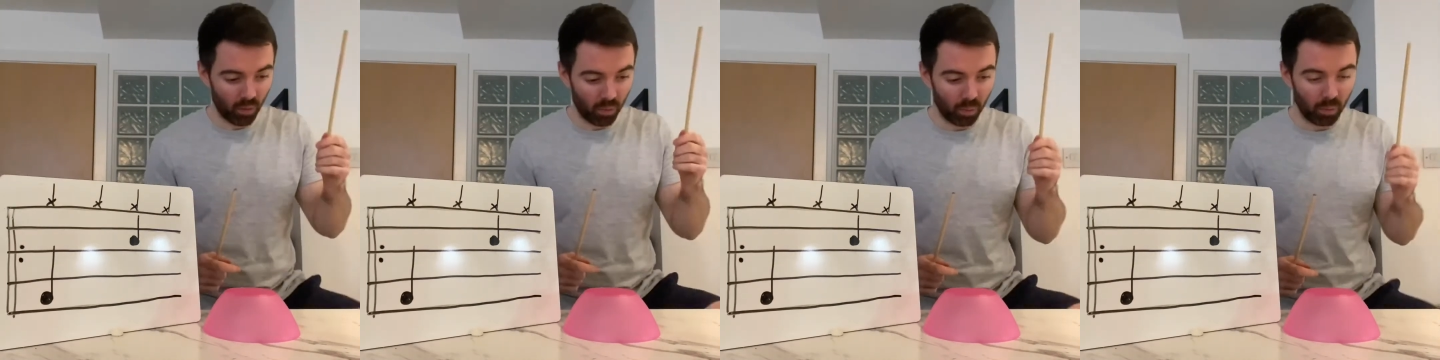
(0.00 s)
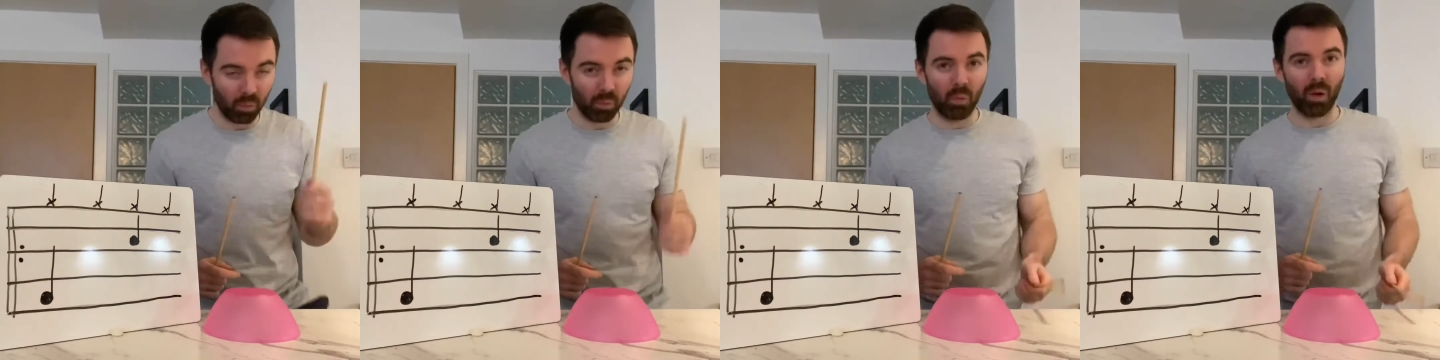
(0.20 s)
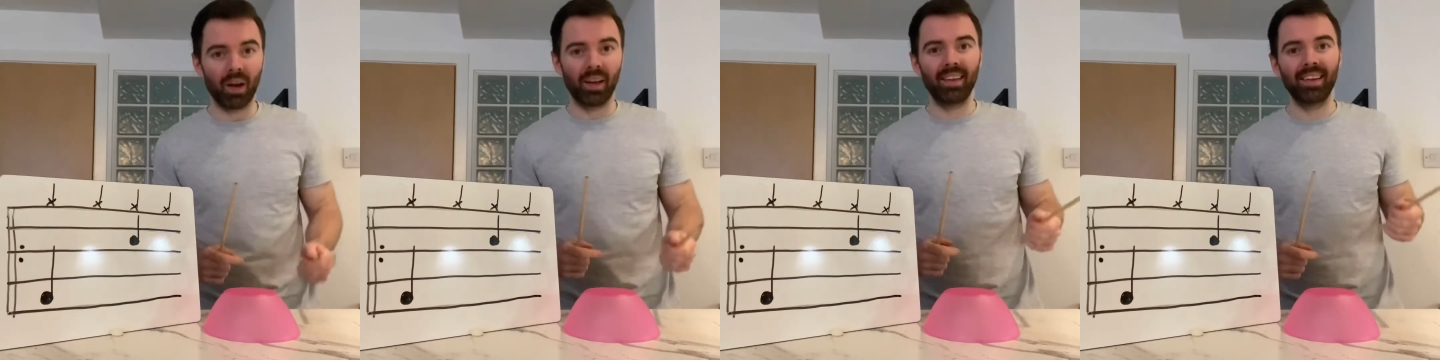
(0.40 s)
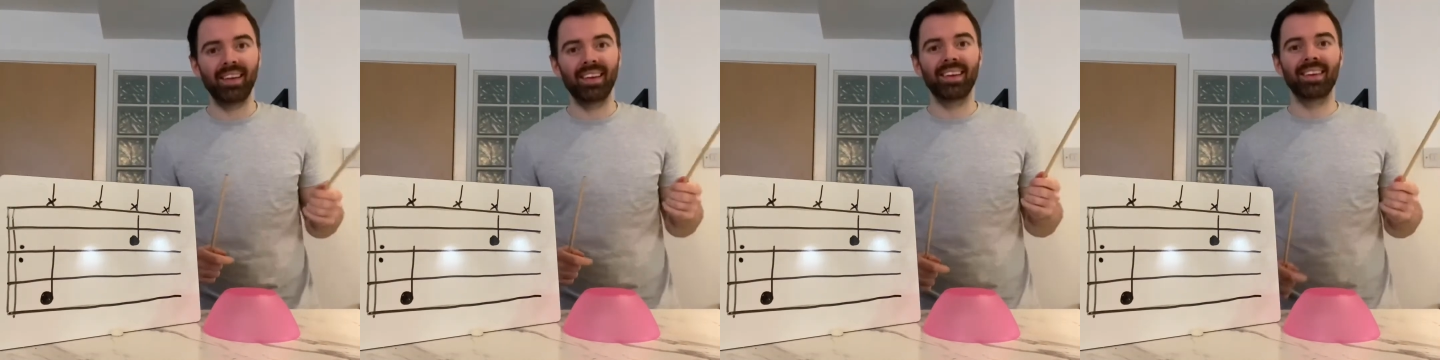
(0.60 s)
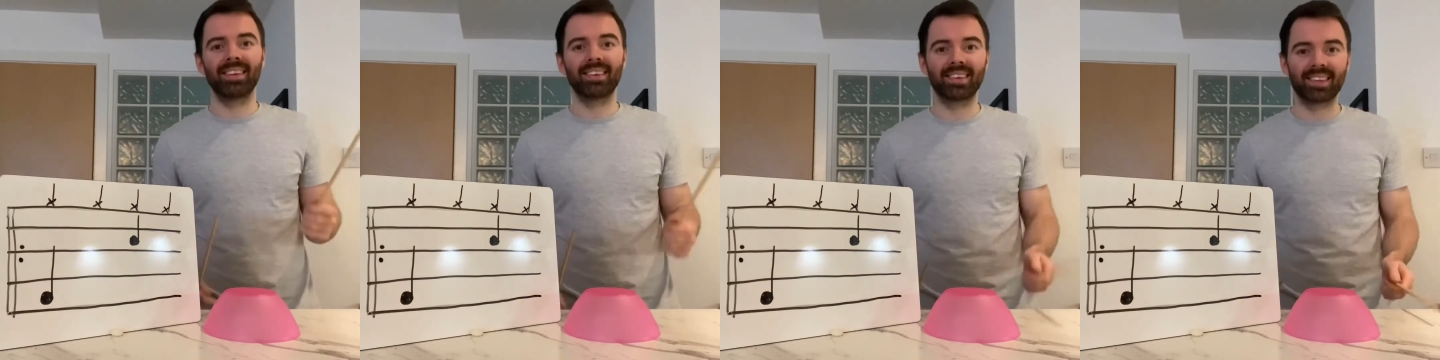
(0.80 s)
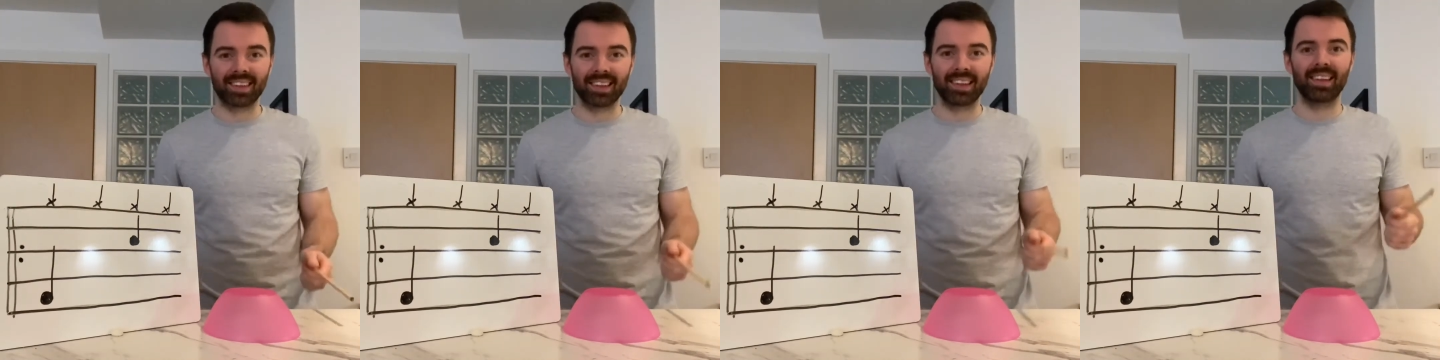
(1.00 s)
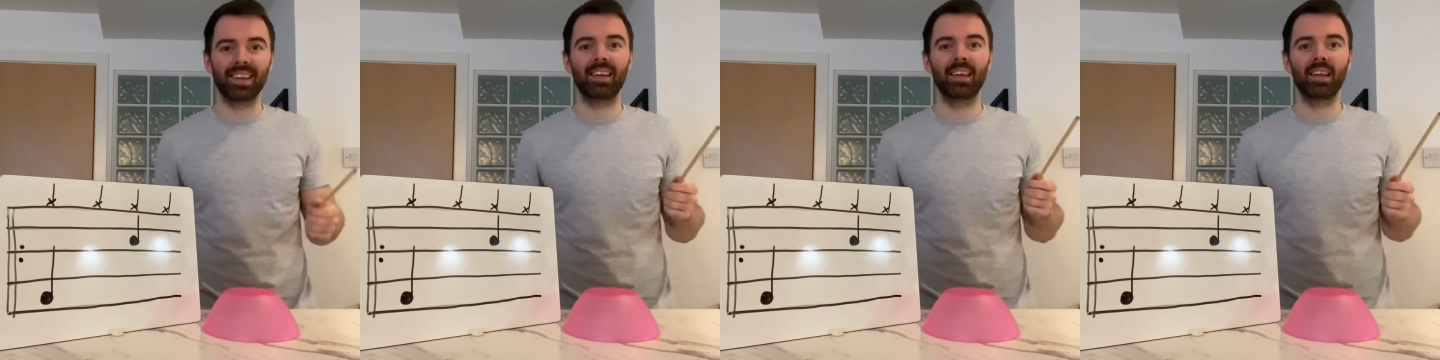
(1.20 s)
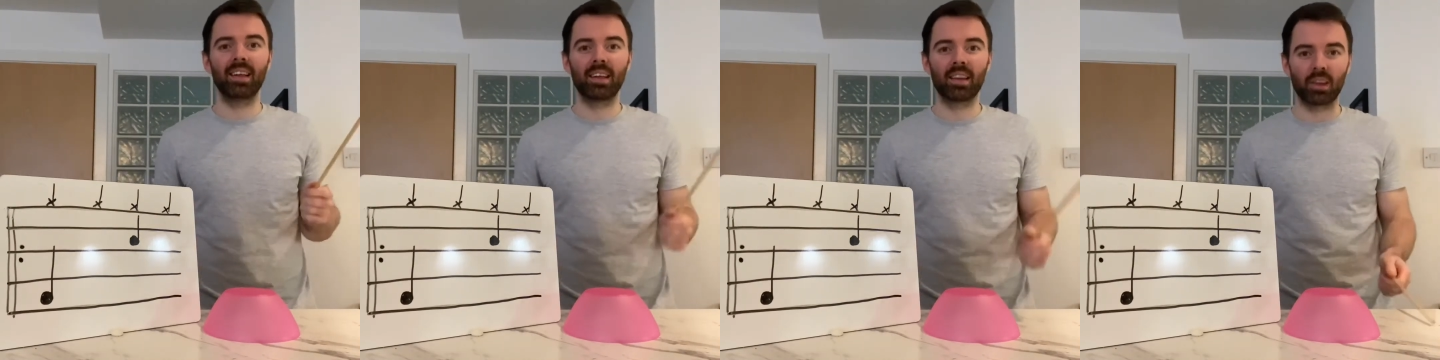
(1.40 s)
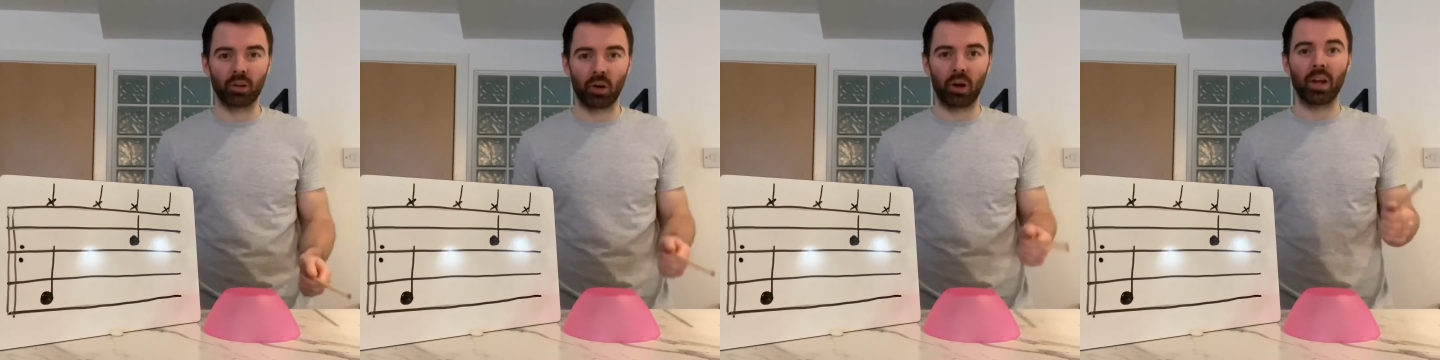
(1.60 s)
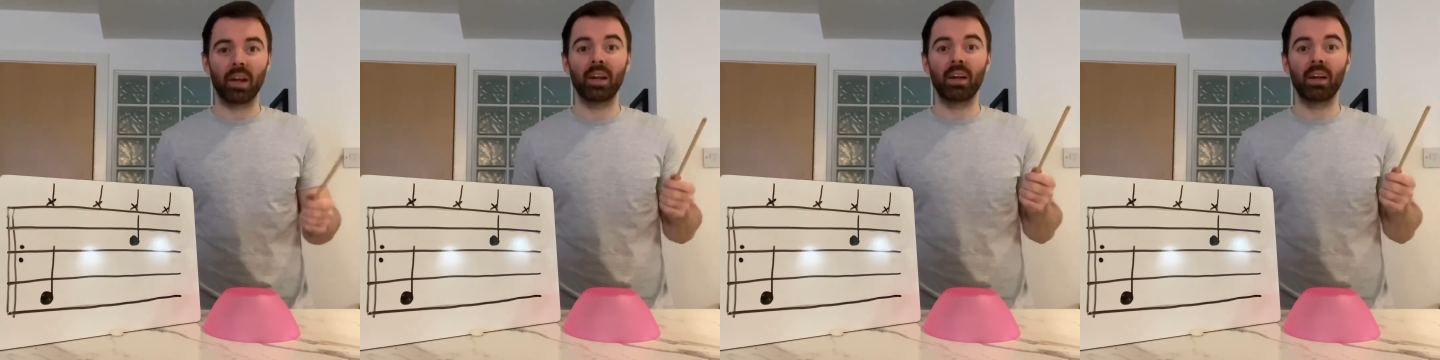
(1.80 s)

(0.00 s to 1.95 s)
1, 2, 3,